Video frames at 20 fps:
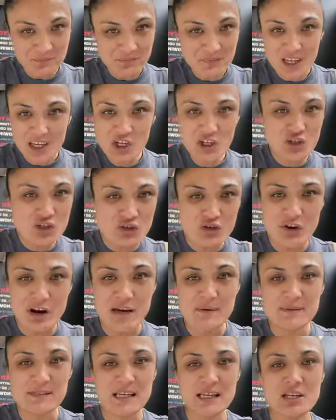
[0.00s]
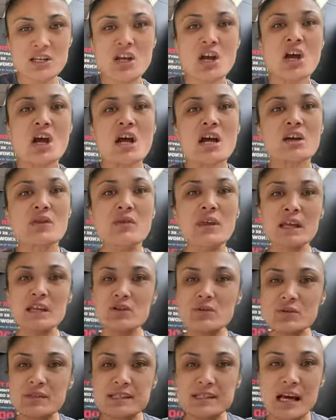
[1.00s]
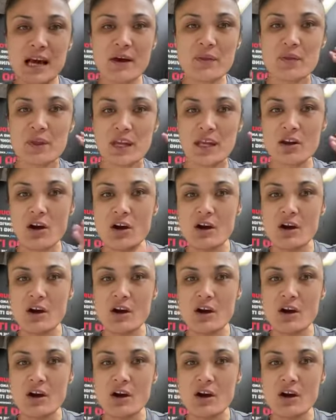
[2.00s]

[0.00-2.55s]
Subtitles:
your traps, and then you start thinking,